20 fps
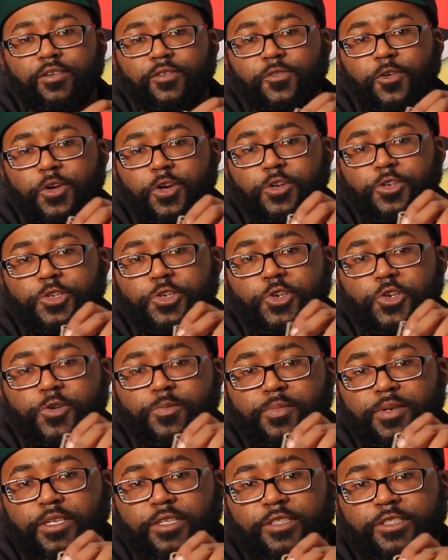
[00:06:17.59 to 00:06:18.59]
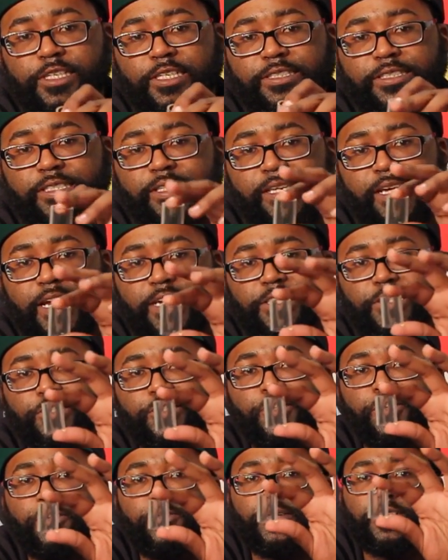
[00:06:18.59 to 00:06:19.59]
for your tube, just in
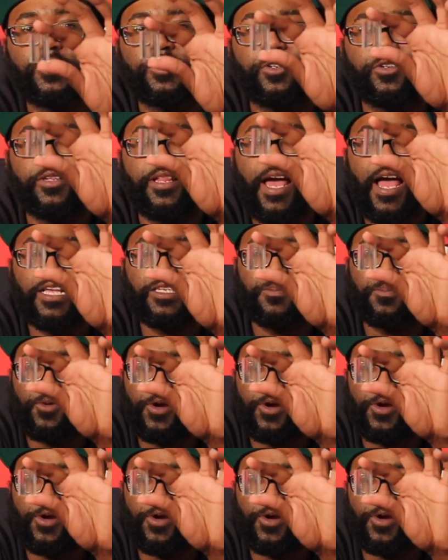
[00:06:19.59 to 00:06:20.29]
case your original glass